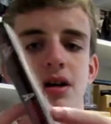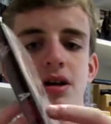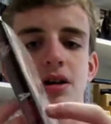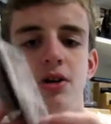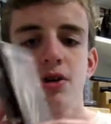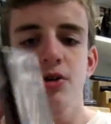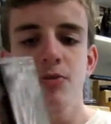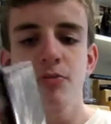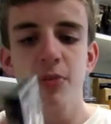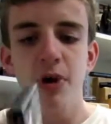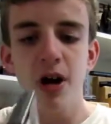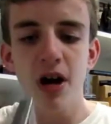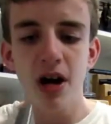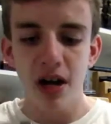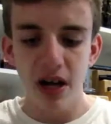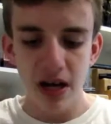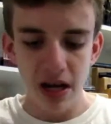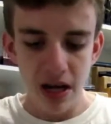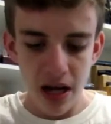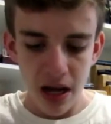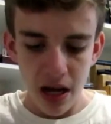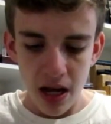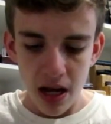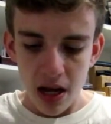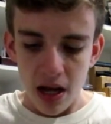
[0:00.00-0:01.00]
spine,
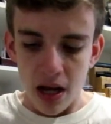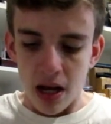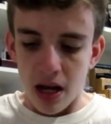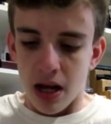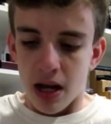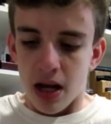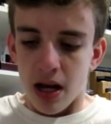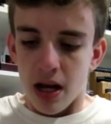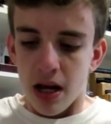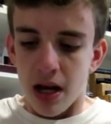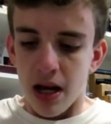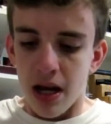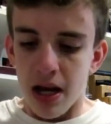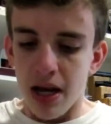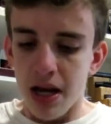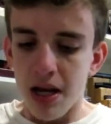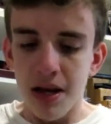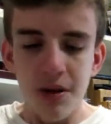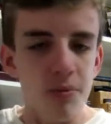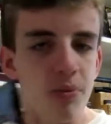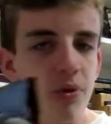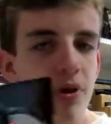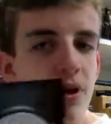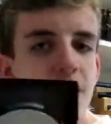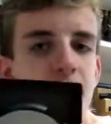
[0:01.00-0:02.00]

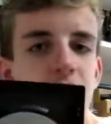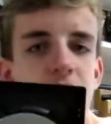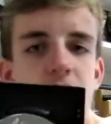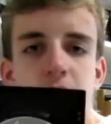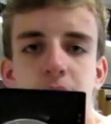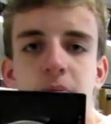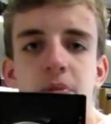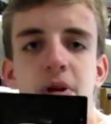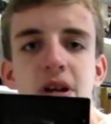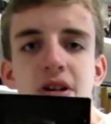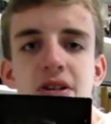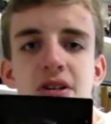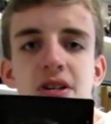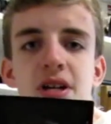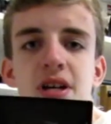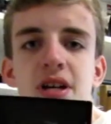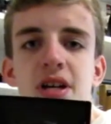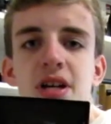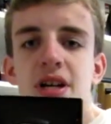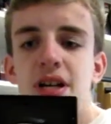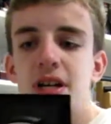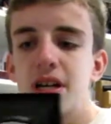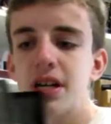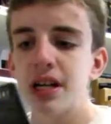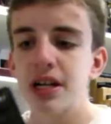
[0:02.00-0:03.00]
and pretty darn
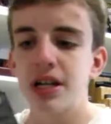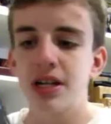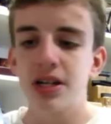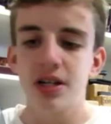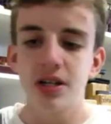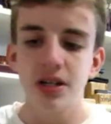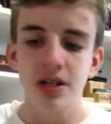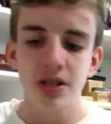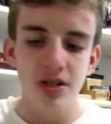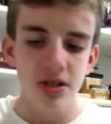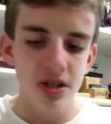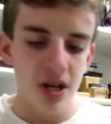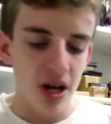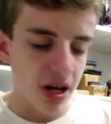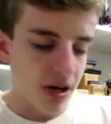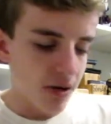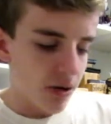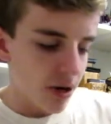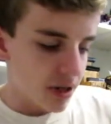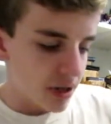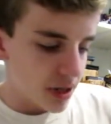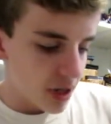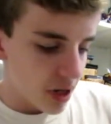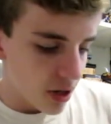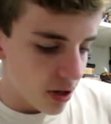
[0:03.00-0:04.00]
basic inside
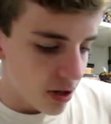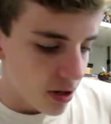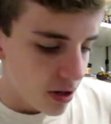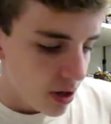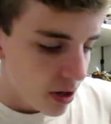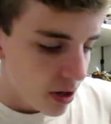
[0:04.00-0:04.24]
right there.